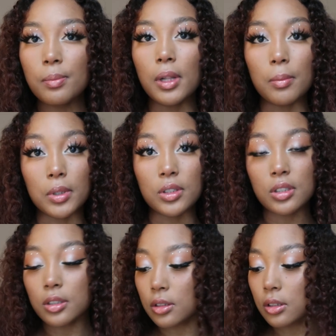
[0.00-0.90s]

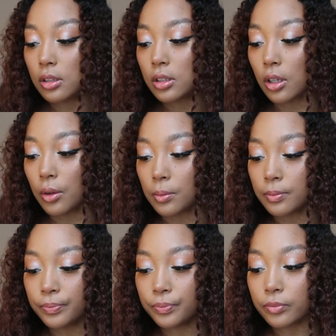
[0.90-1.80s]
plumpers. So
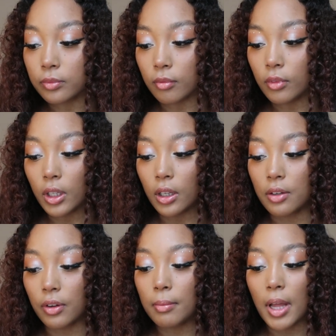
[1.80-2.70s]

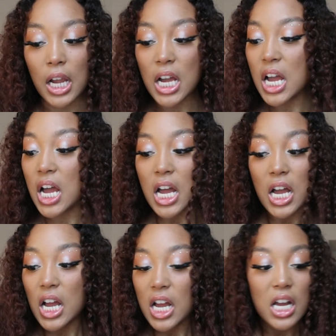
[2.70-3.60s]
if I'm like,
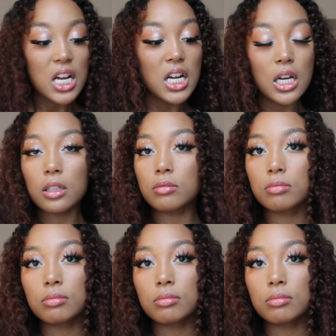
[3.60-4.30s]
I